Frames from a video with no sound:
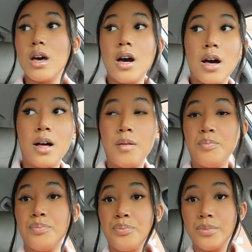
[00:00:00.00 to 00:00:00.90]

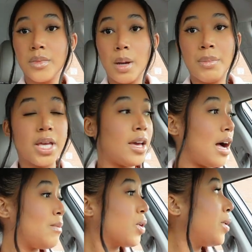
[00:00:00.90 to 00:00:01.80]
Um, but yeah,
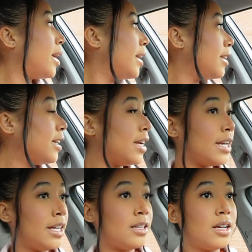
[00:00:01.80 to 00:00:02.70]
I'm gonna go ahead
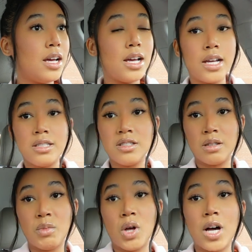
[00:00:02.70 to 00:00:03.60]
and head to
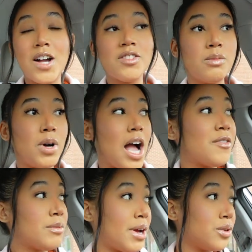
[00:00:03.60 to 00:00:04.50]
the mall. After the
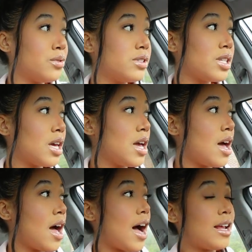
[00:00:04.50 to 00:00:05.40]
after Michaels,
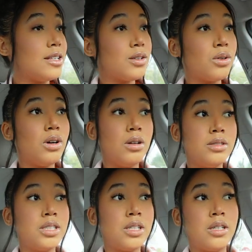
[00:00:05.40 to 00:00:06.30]
I need to go to
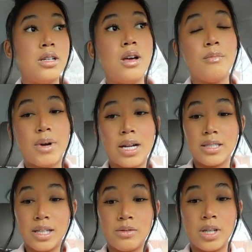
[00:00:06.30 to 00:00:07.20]
Ulta, but
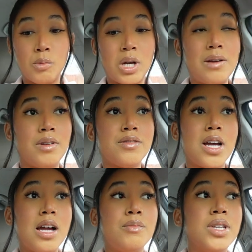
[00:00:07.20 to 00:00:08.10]
honestly, I don't think I'm gonna have enough
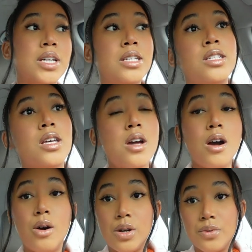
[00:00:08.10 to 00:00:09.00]
time because
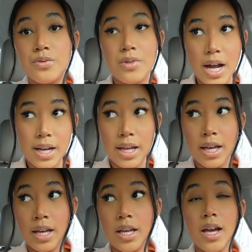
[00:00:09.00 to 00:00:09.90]
on
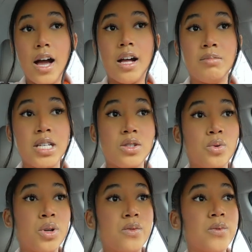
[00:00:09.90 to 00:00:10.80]
Friday, I placed an
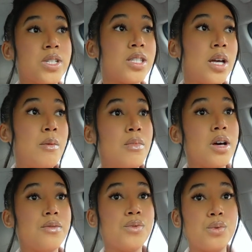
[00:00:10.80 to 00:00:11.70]
order for
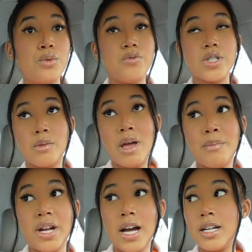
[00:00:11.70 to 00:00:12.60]
some food, for some
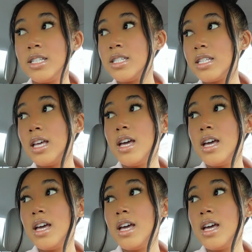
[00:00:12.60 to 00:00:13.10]
empanadas.